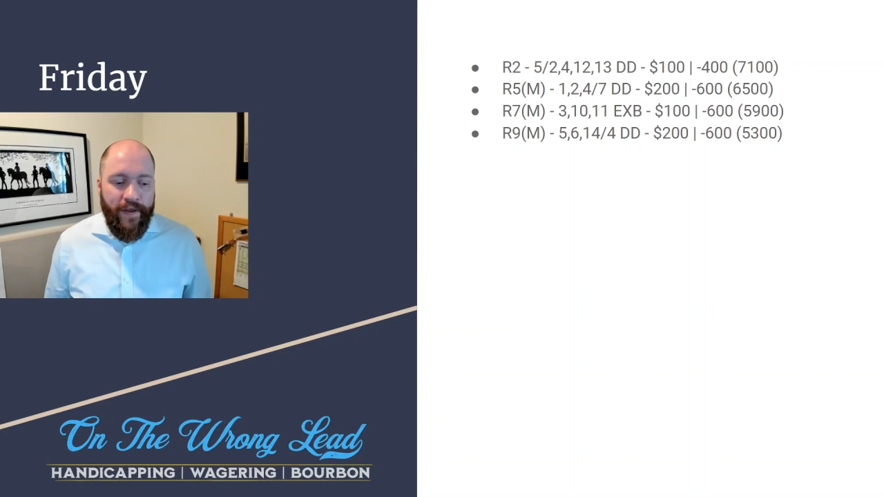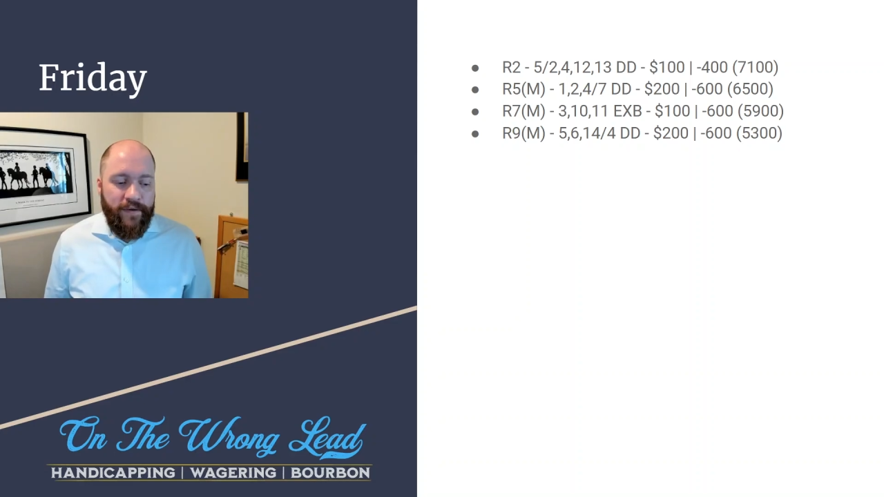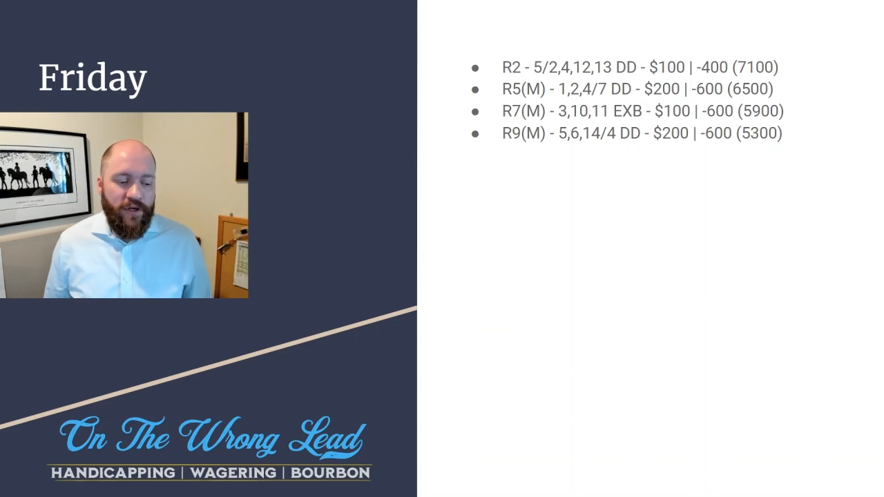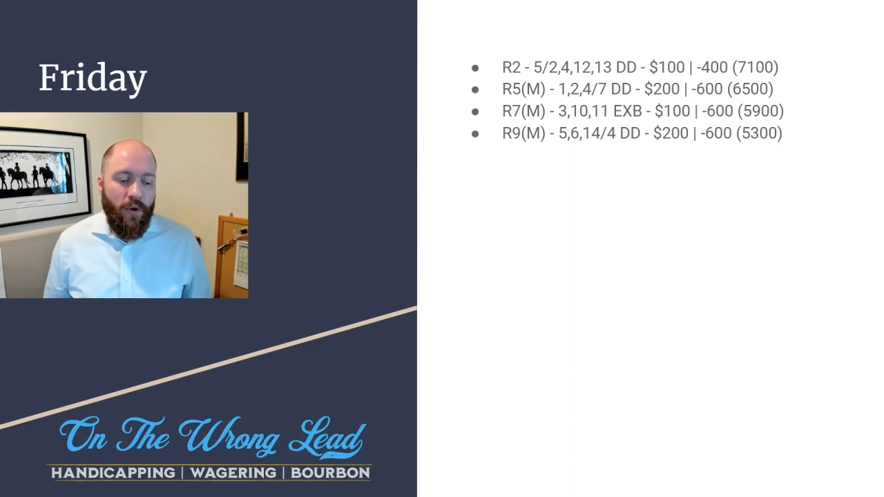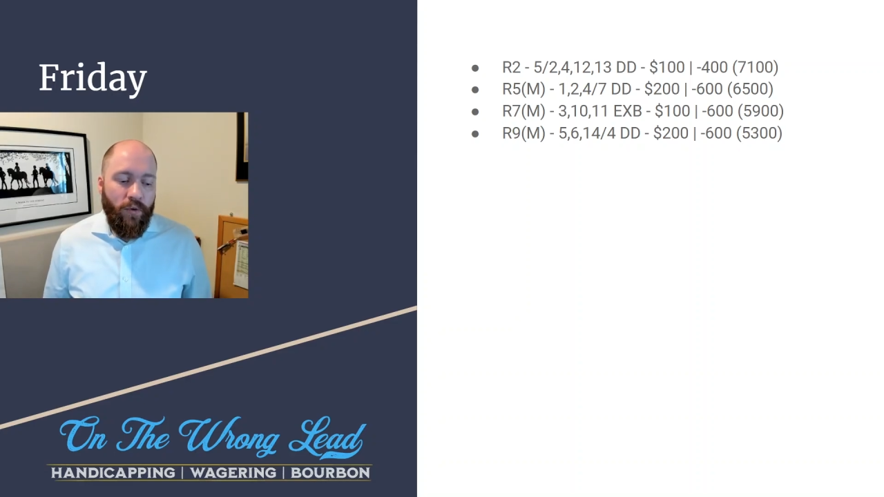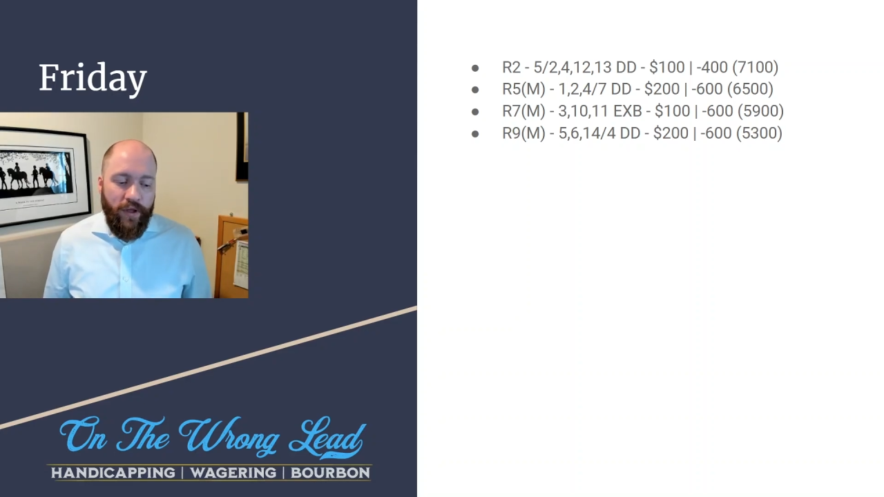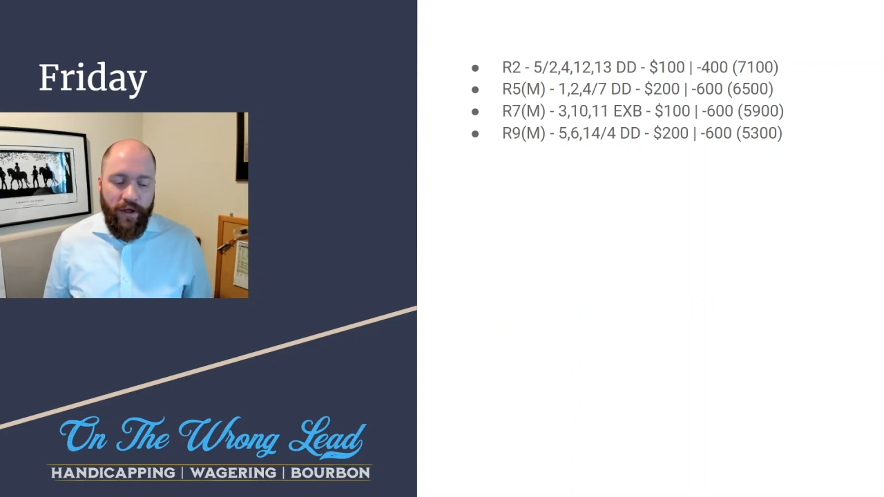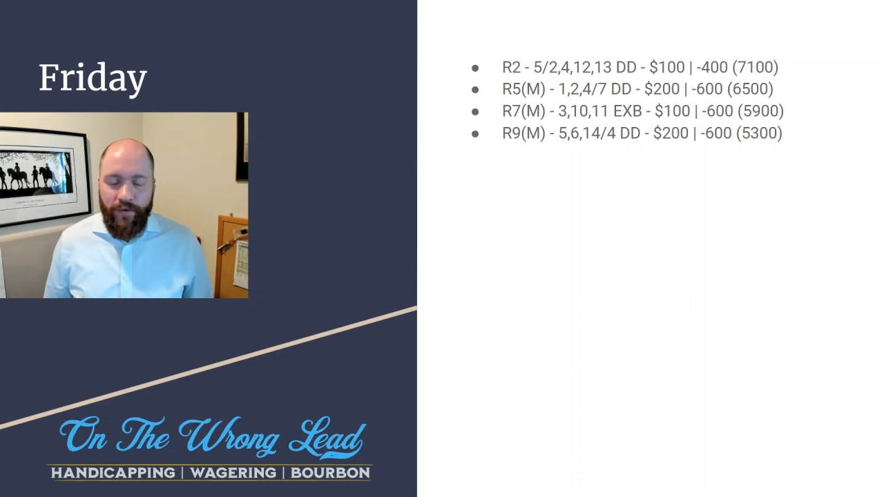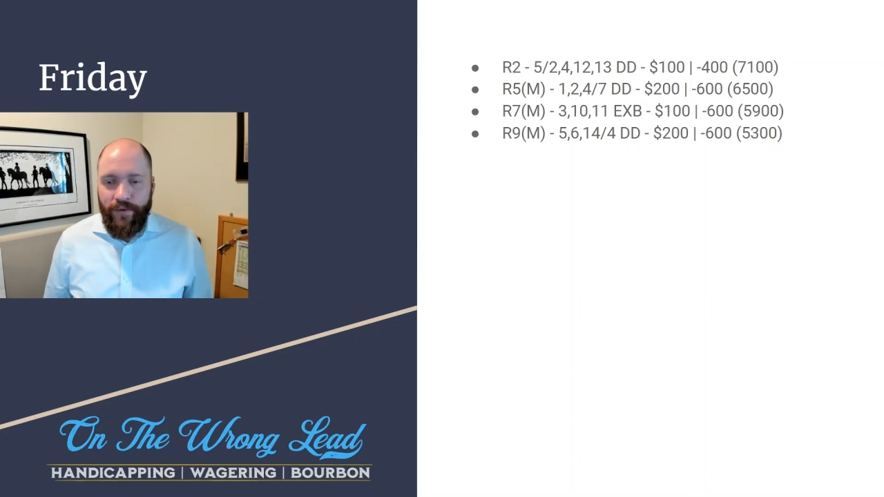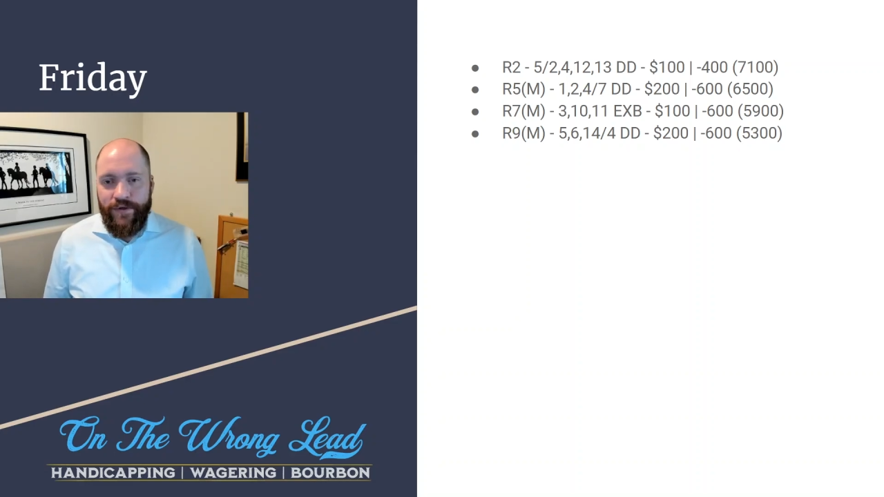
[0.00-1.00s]
That was the only
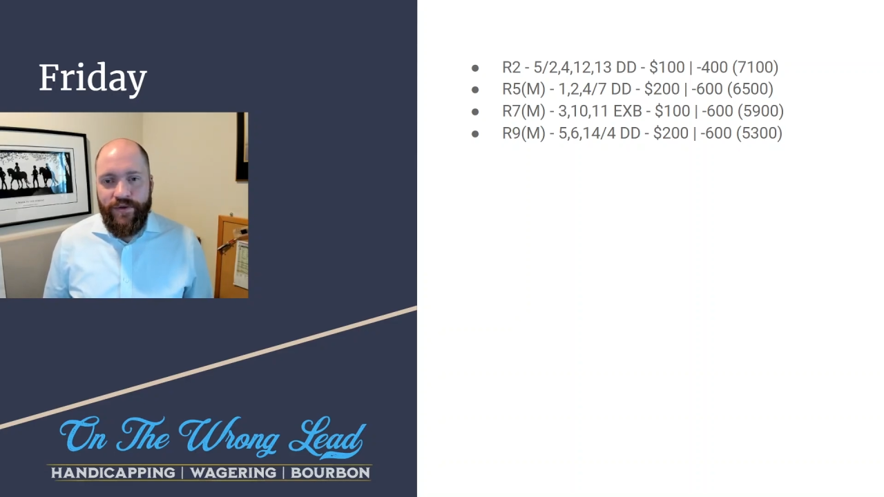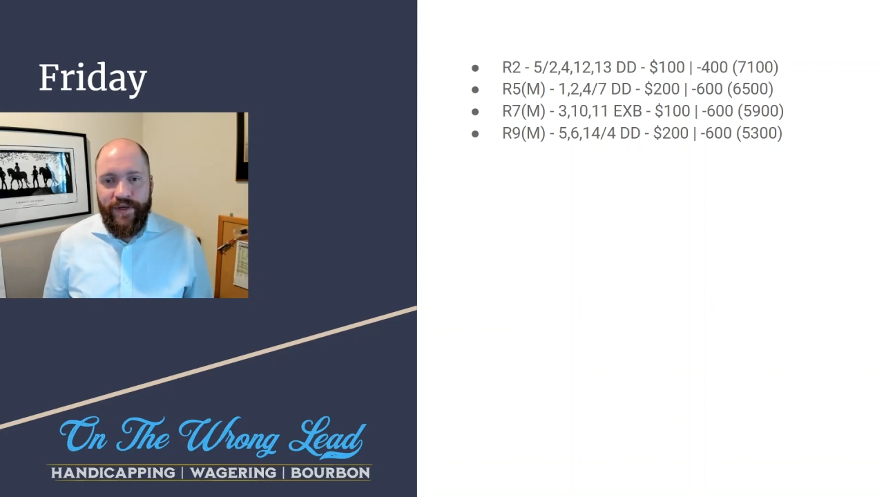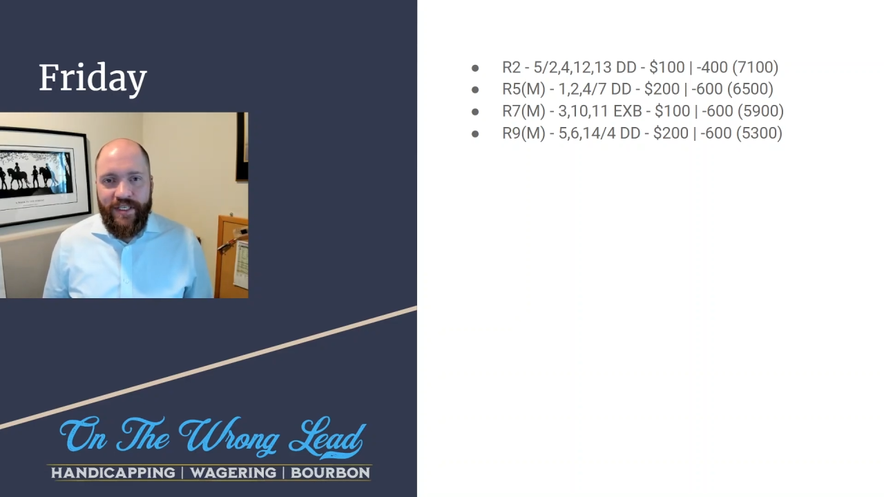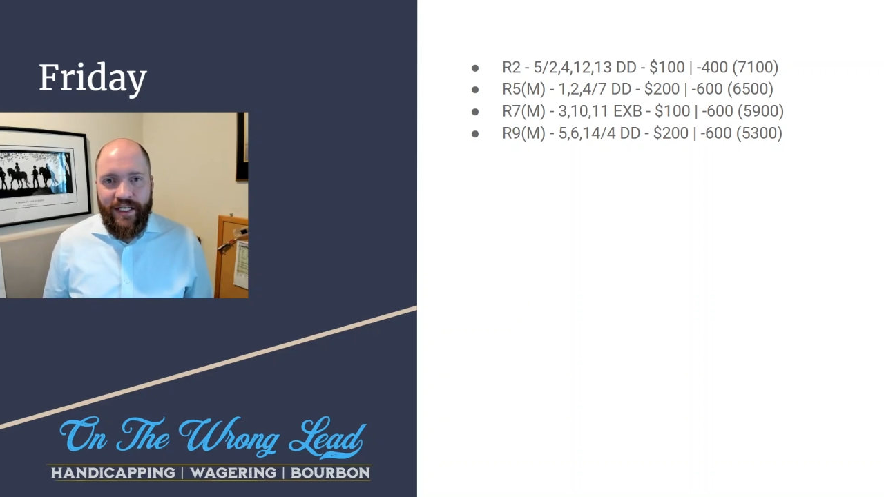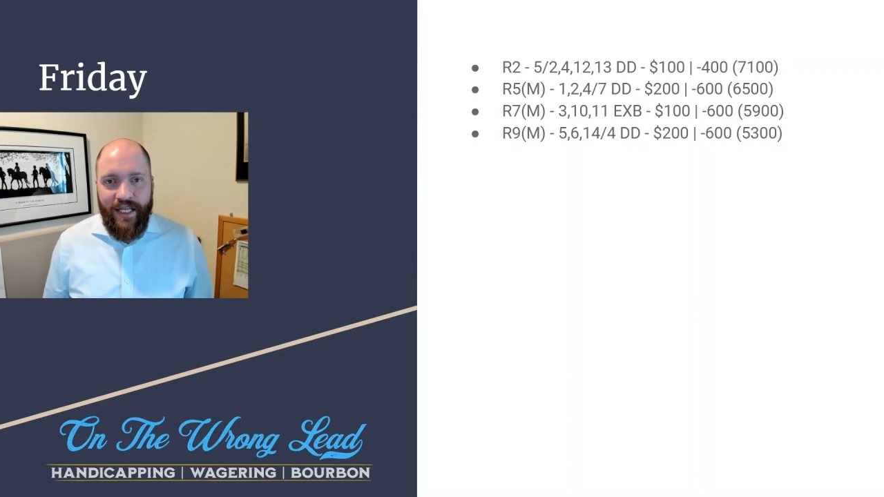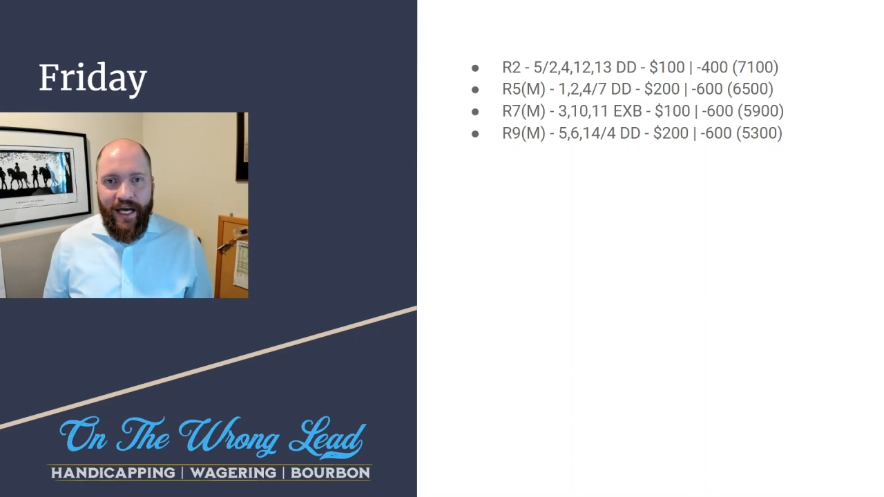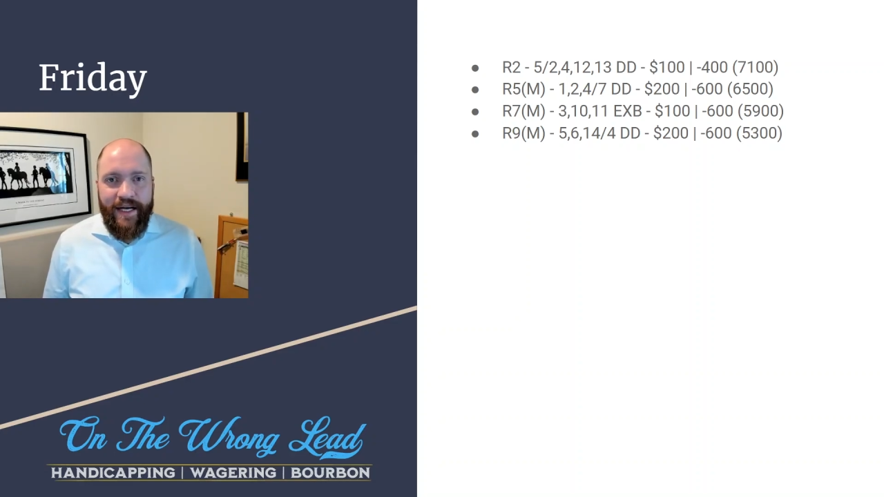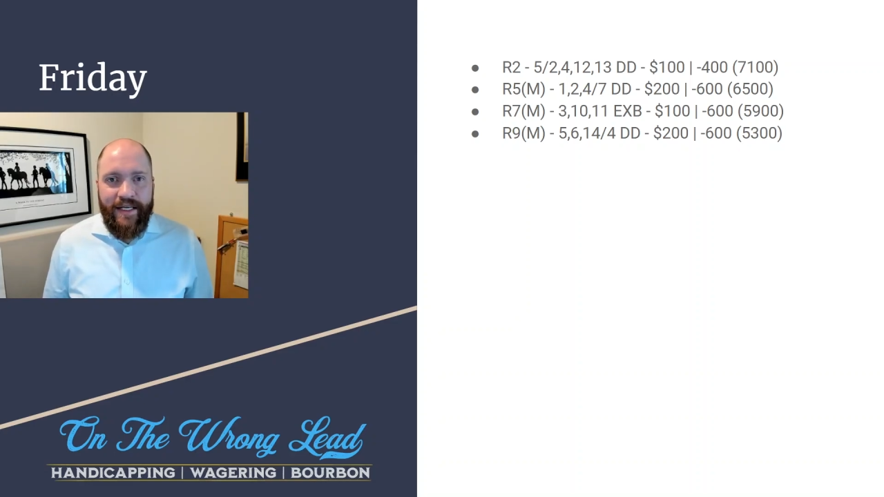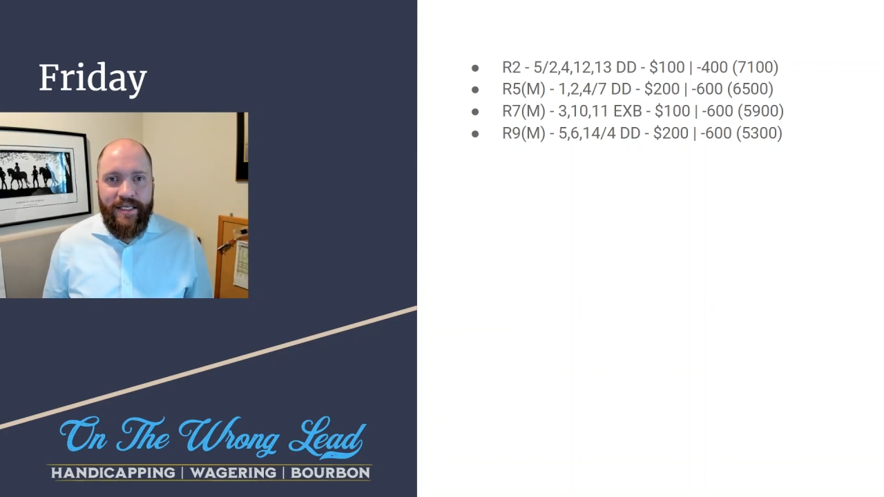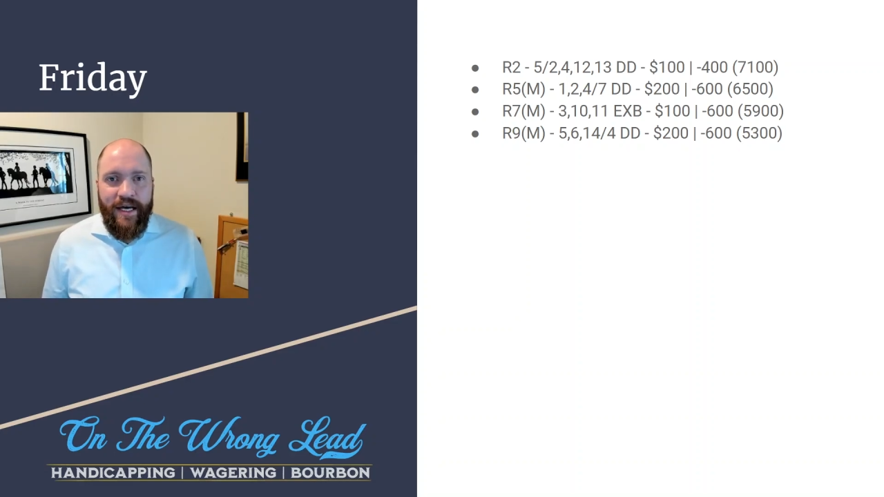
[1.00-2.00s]
other horse in the race I liked.